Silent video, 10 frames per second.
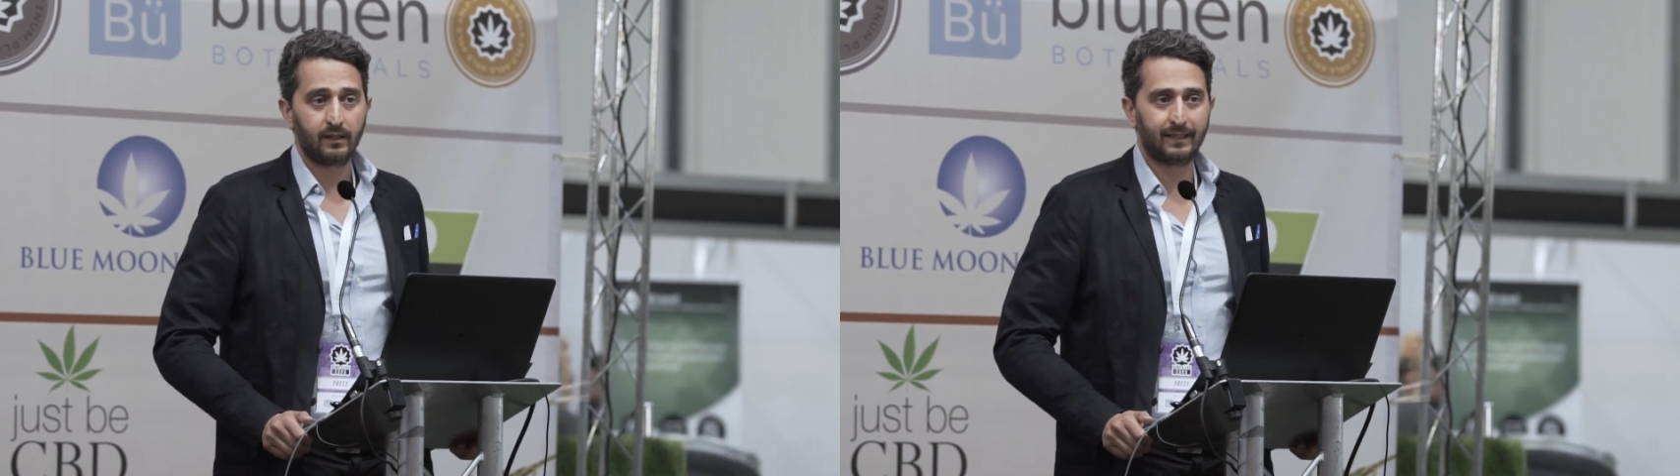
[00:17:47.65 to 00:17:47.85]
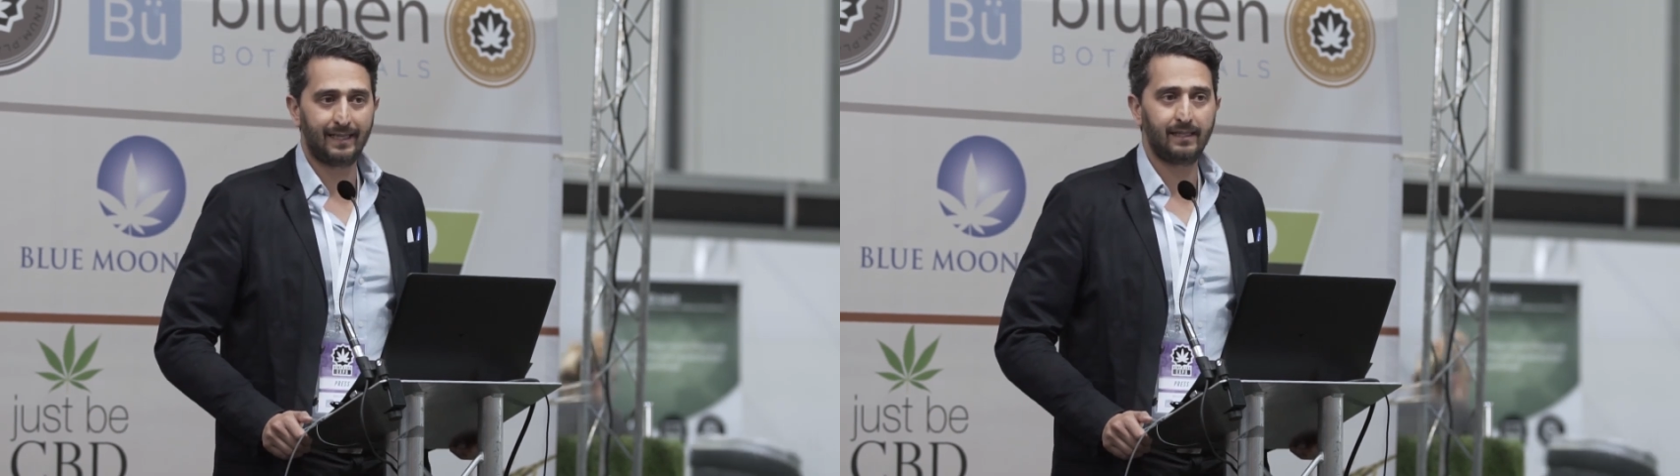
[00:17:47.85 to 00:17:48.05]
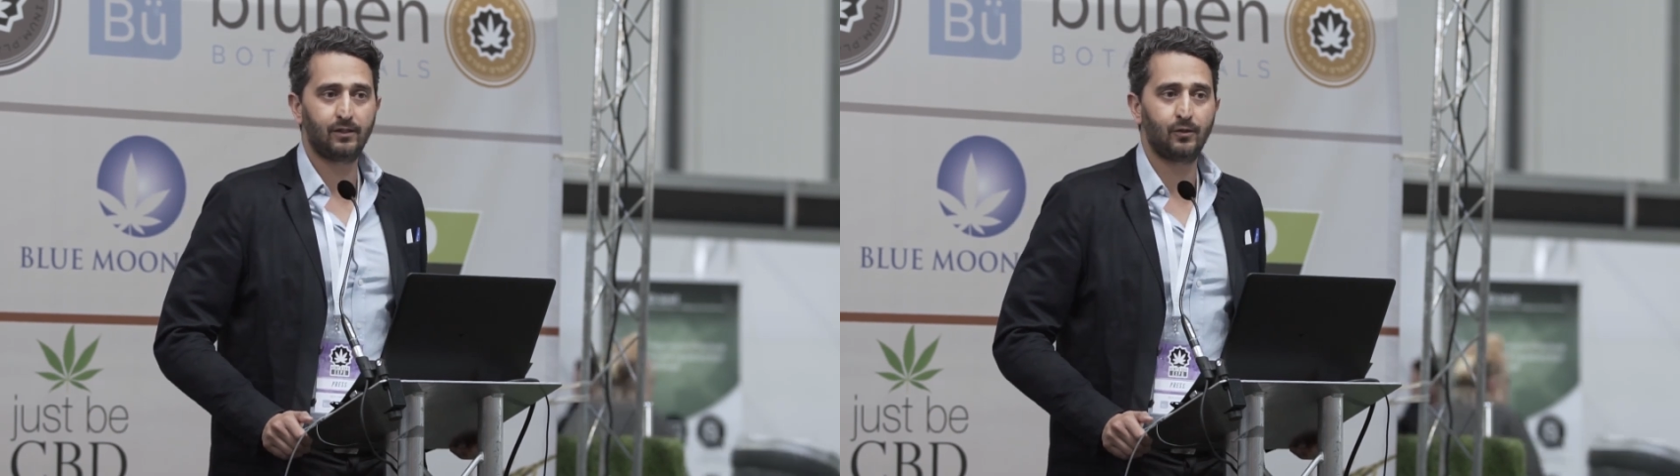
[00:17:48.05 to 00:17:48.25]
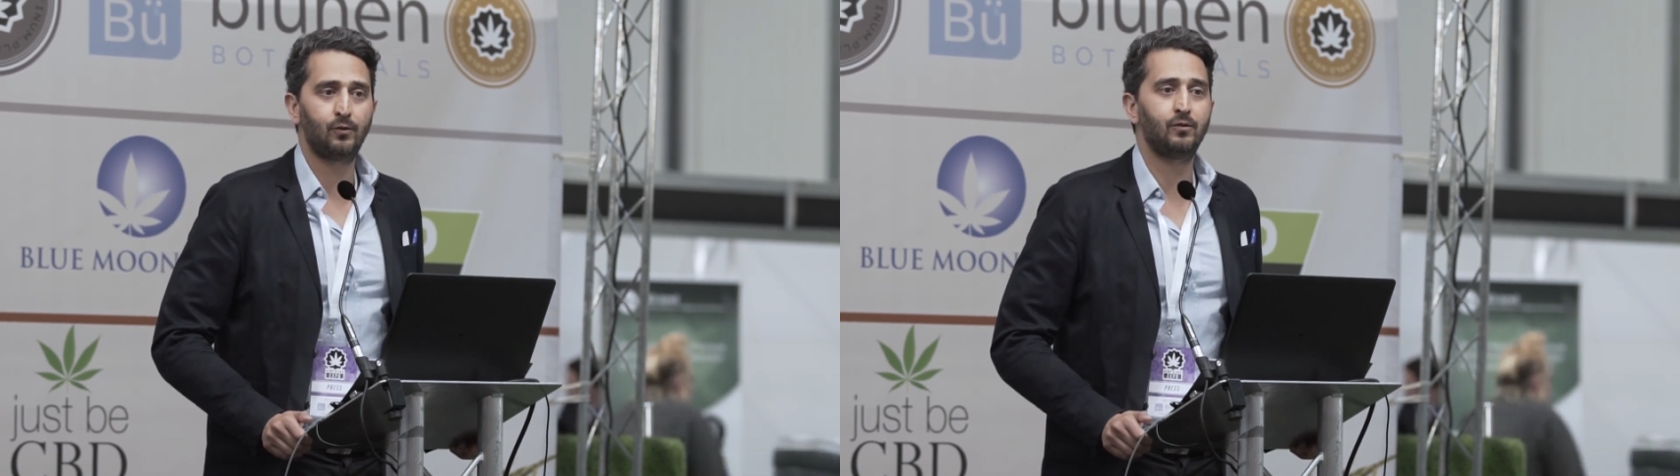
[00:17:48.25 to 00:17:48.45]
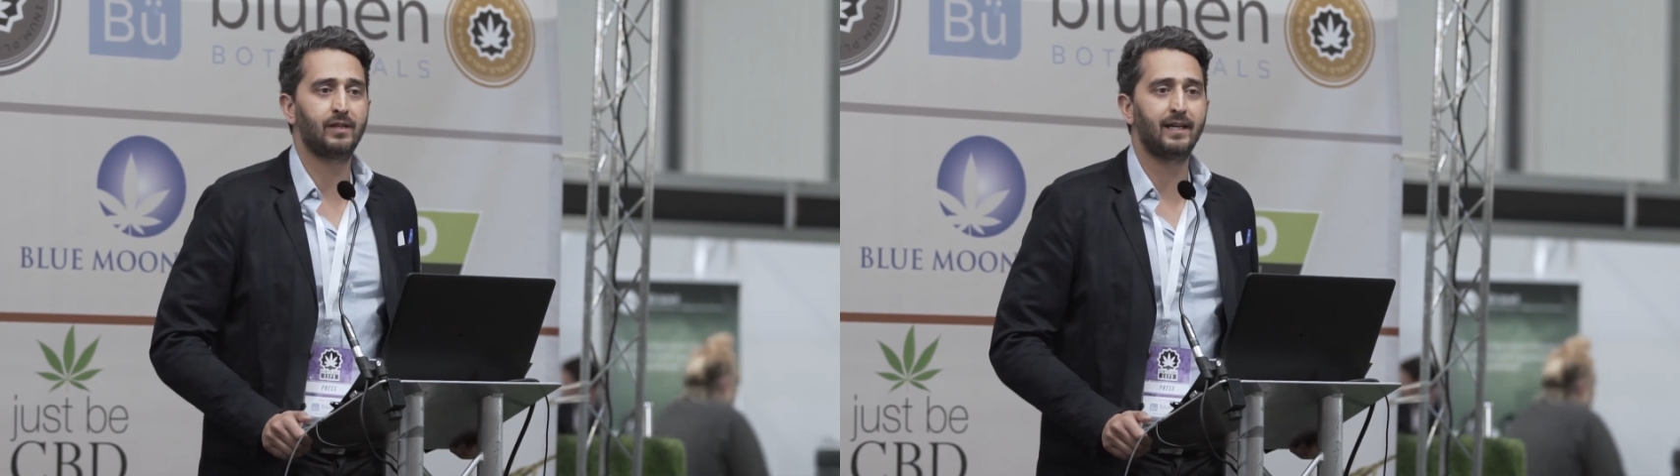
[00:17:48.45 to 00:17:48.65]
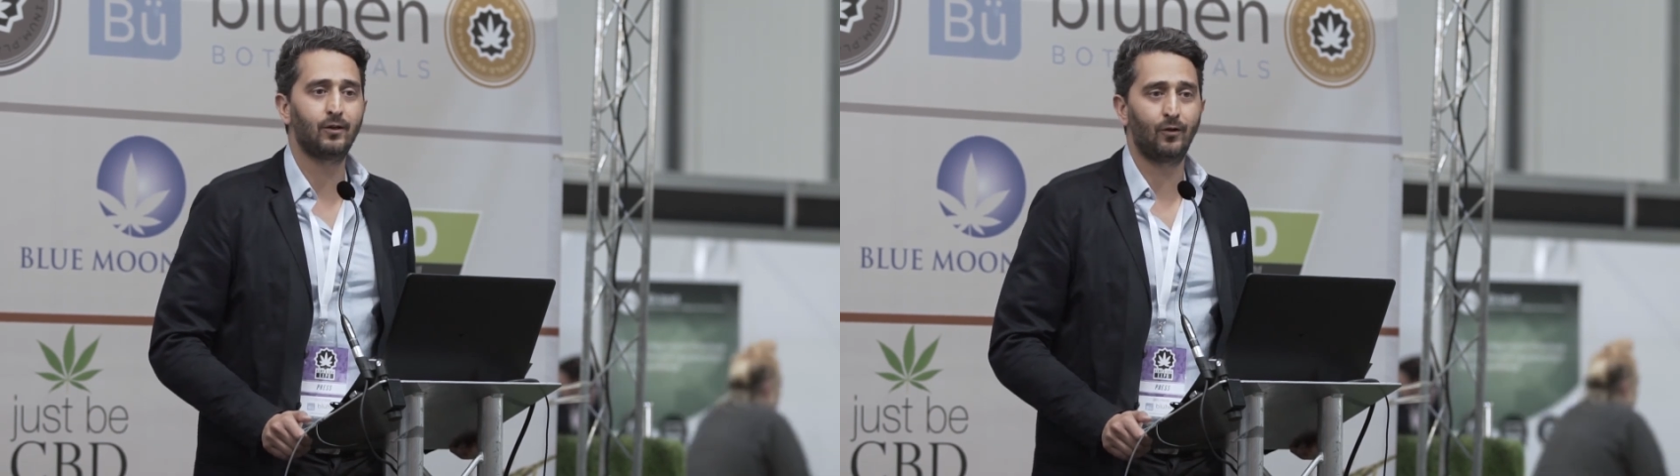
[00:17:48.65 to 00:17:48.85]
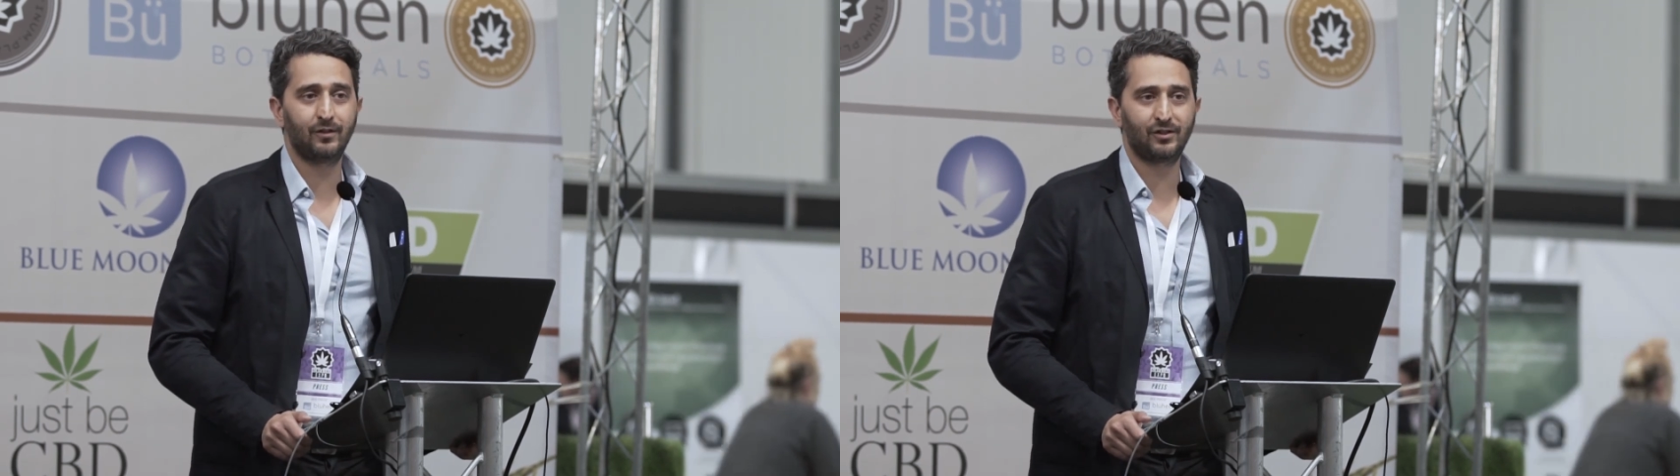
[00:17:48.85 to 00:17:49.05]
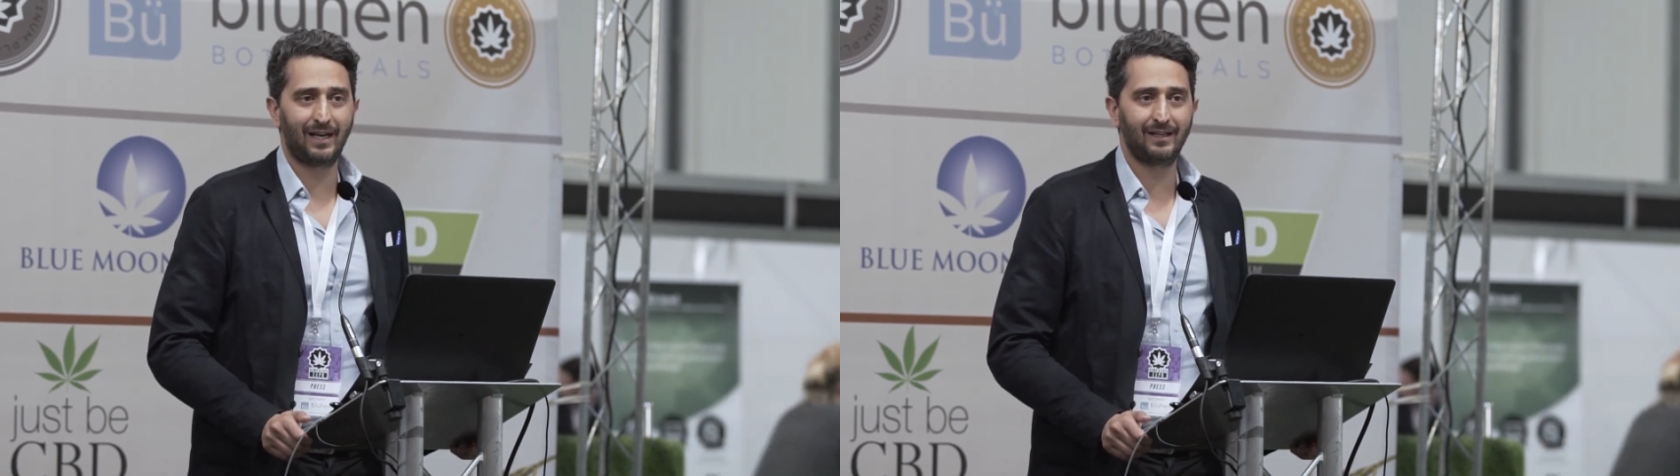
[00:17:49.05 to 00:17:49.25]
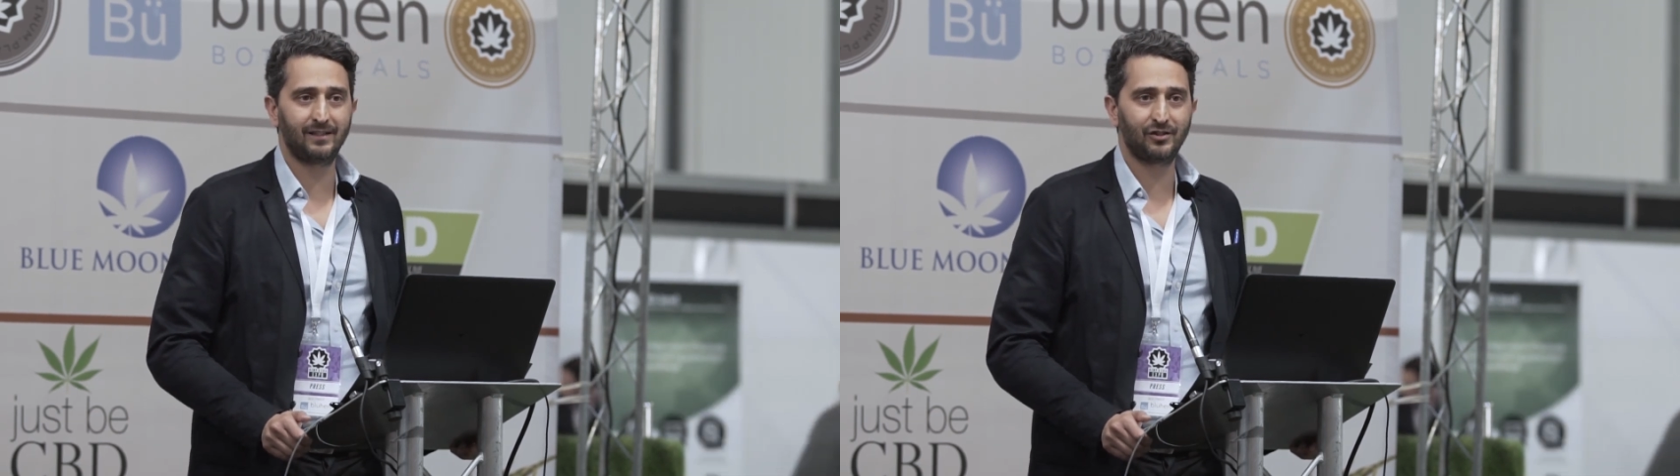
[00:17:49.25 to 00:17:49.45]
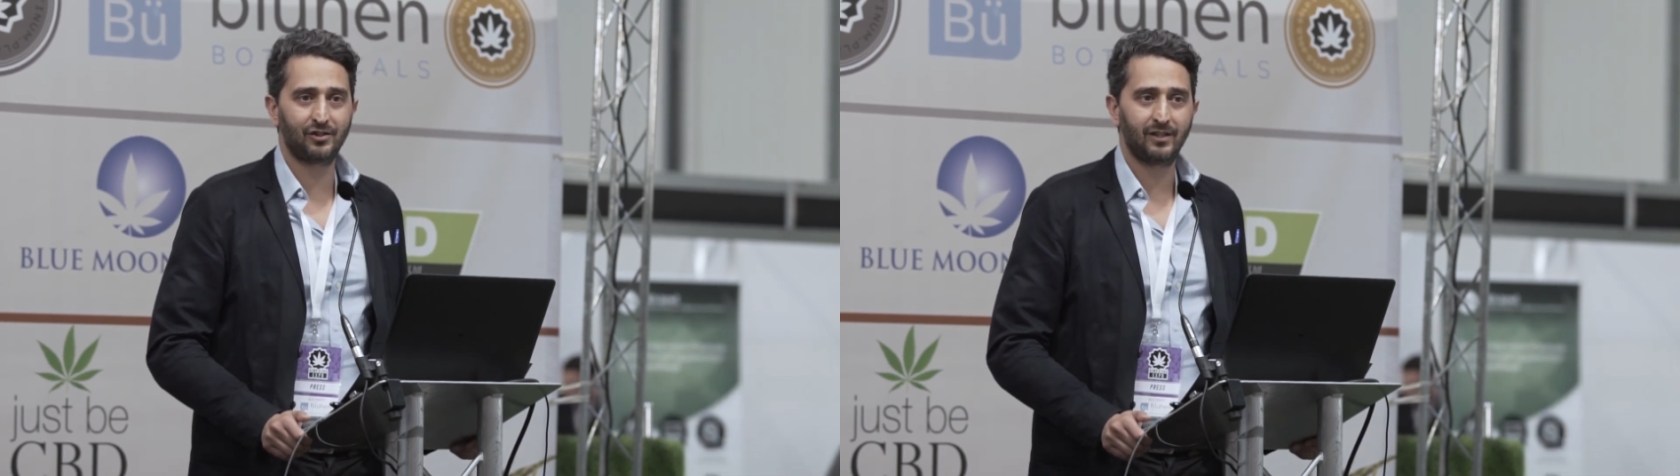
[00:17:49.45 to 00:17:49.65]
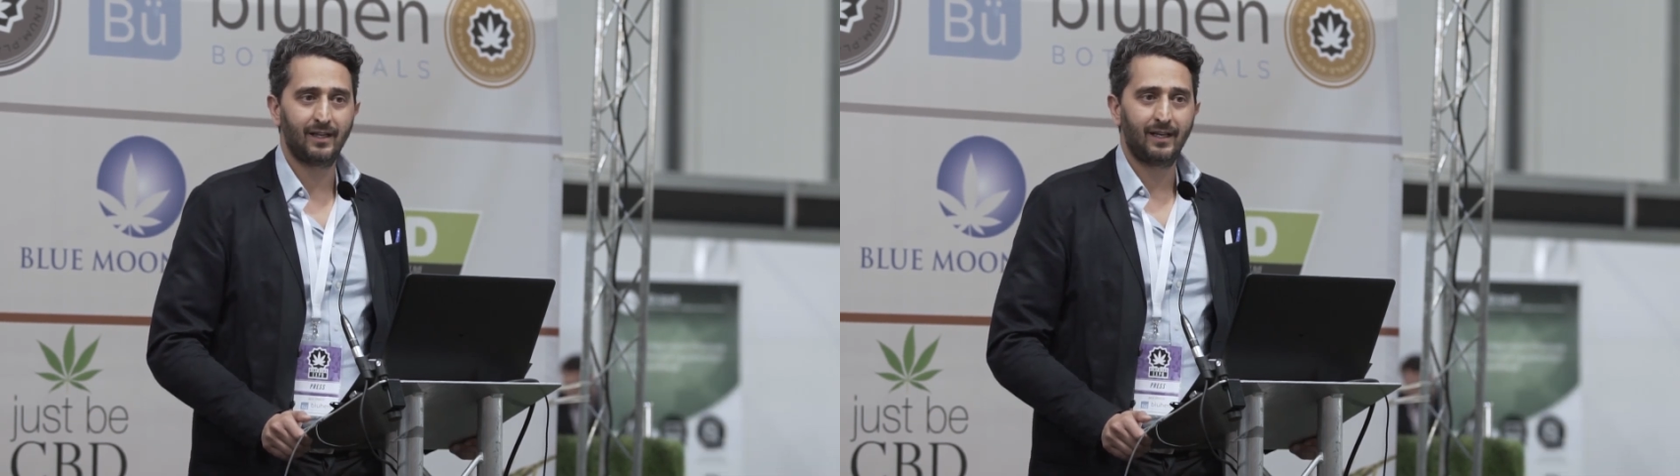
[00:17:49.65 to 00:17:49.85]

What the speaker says: keen to take on the challenge